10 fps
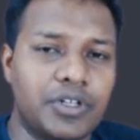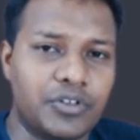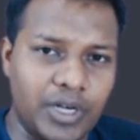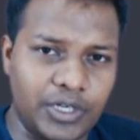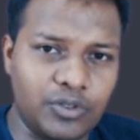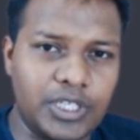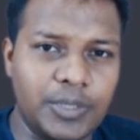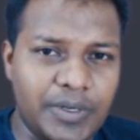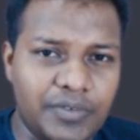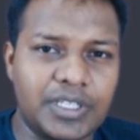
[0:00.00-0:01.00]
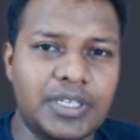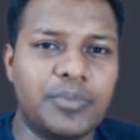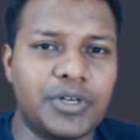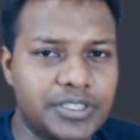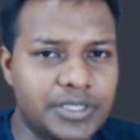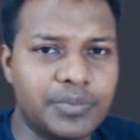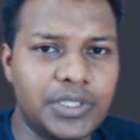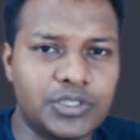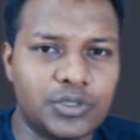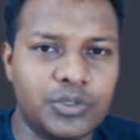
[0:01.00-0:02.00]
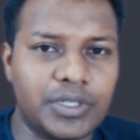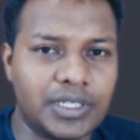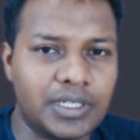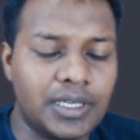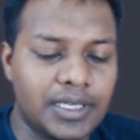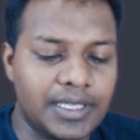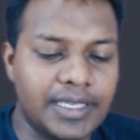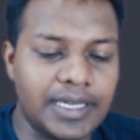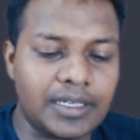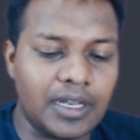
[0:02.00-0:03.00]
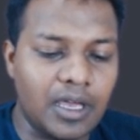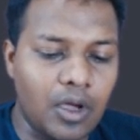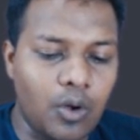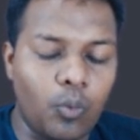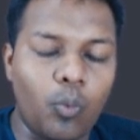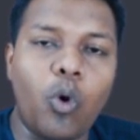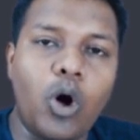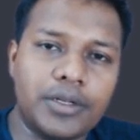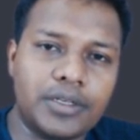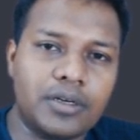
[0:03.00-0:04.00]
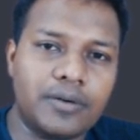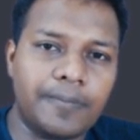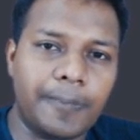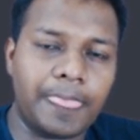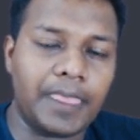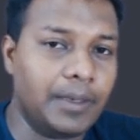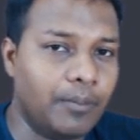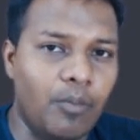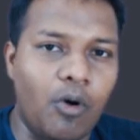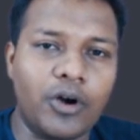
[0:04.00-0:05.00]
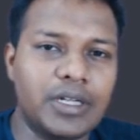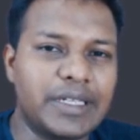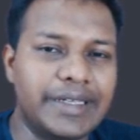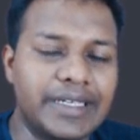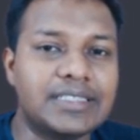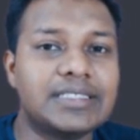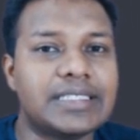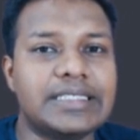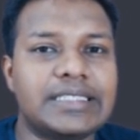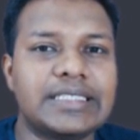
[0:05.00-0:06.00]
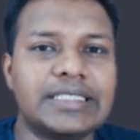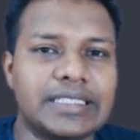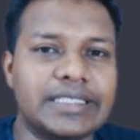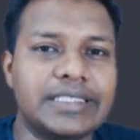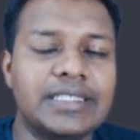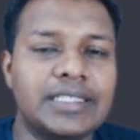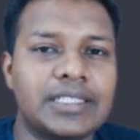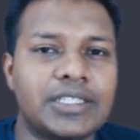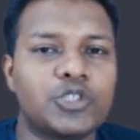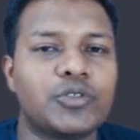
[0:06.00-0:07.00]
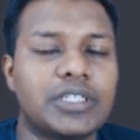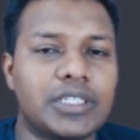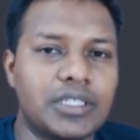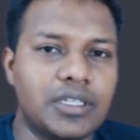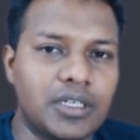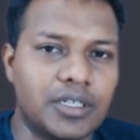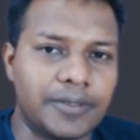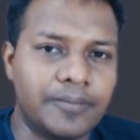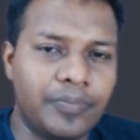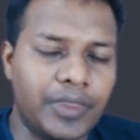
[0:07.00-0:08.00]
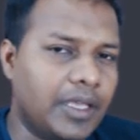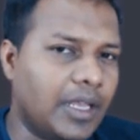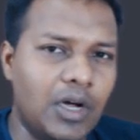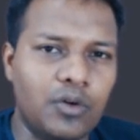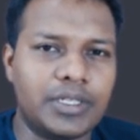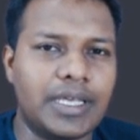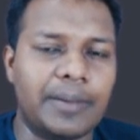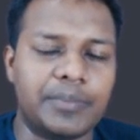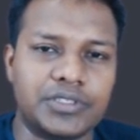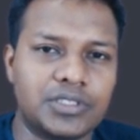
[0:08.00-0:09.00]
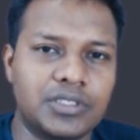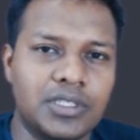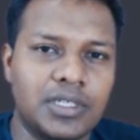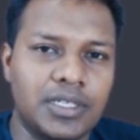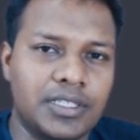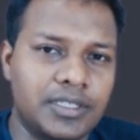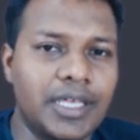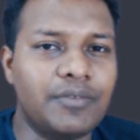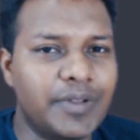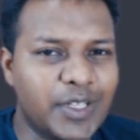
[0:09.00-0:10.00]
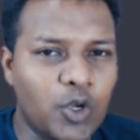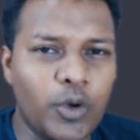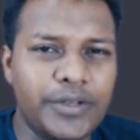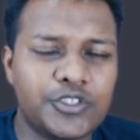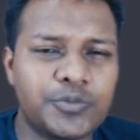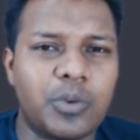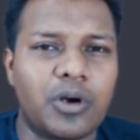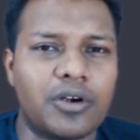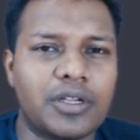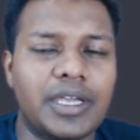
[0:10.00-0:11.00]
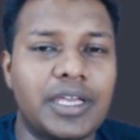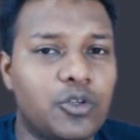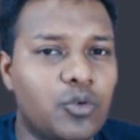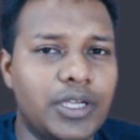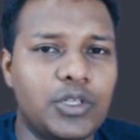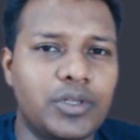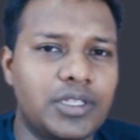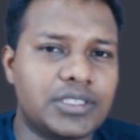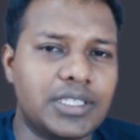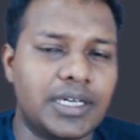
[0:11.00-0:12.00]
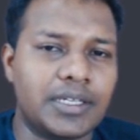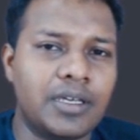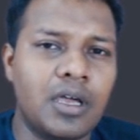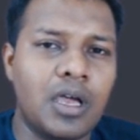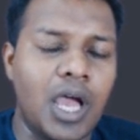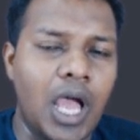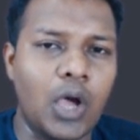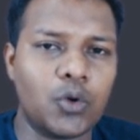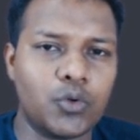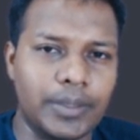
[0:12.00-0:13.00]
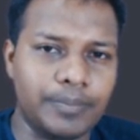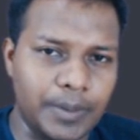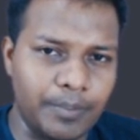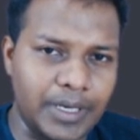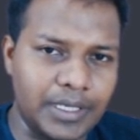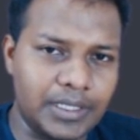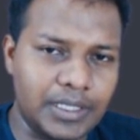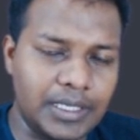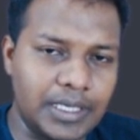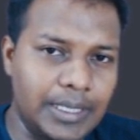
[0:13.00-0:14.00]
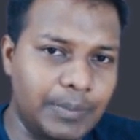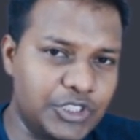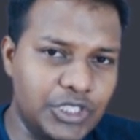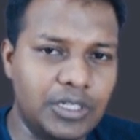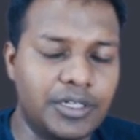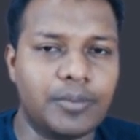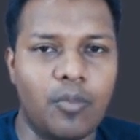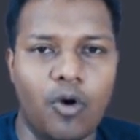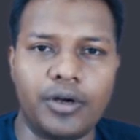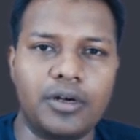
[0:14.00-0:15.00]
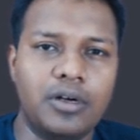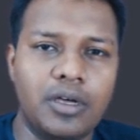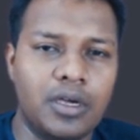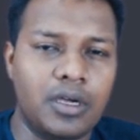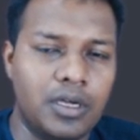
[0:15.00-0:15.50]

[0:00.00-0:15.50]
we'll try to keep everything pretty simple so you can get what a model does internally so it can learn and how it happens. Then we'll go into Spark and try to understand how to implement a machine learning model.